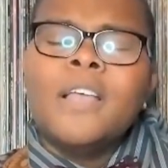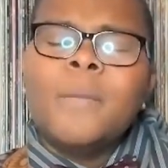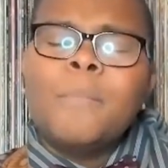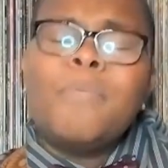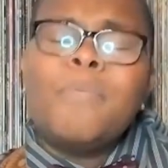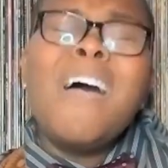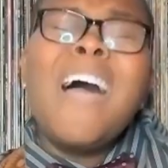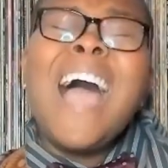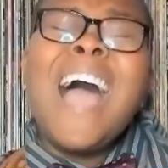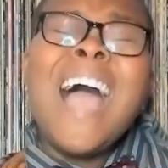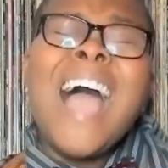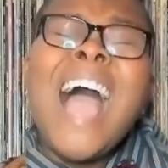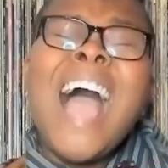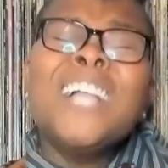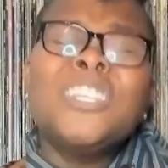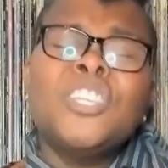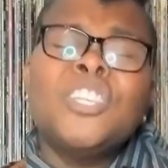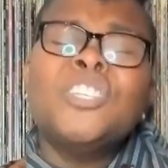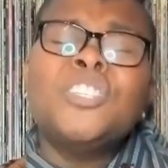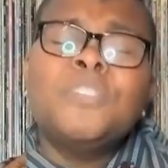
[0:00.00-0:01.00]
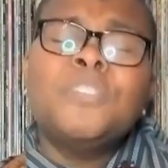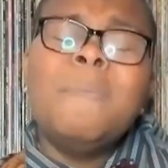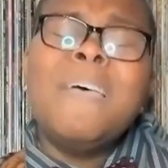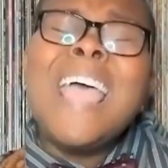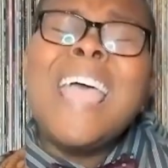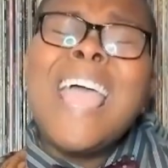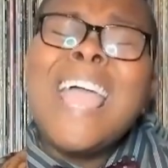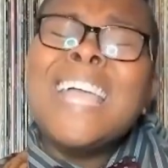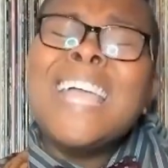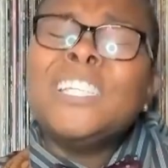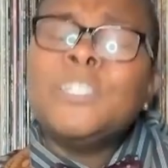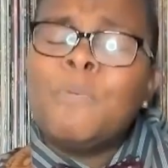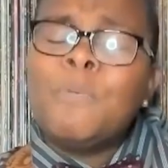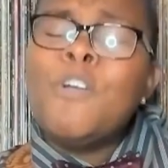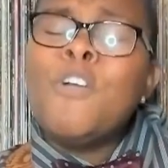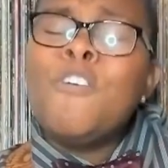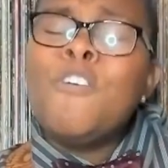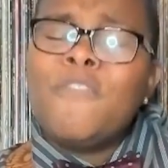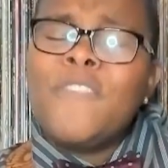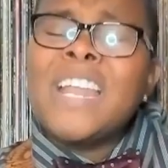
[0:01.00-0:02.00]
Practice makes
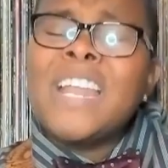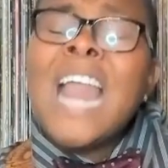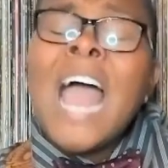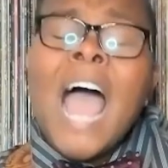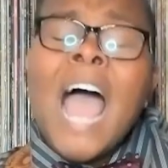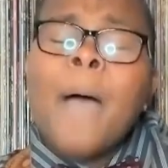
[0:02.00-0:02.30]
perfect.